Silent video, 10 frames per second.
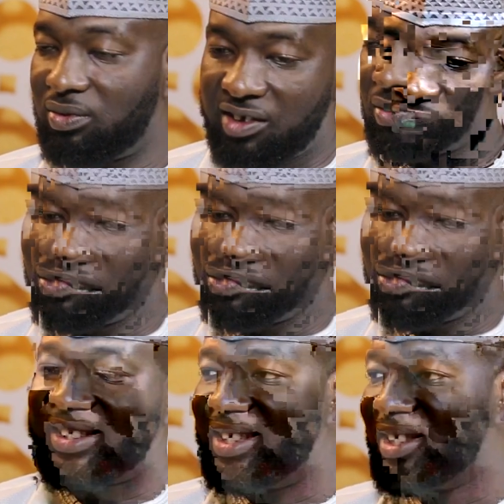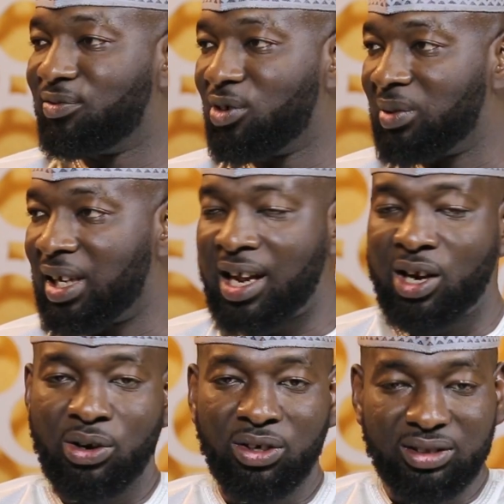I've been renting it from the
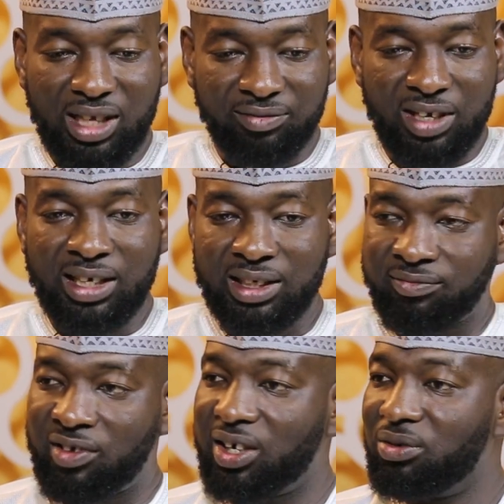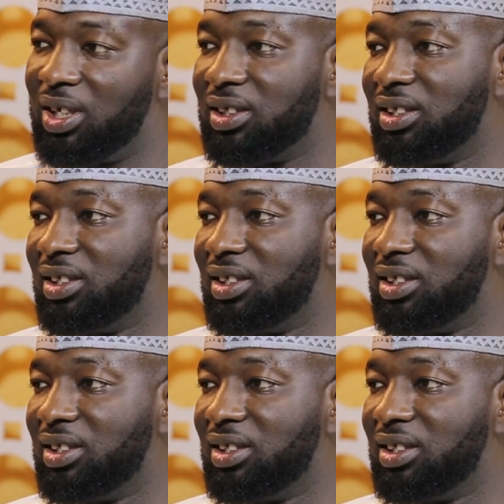landlord. I've done it very well.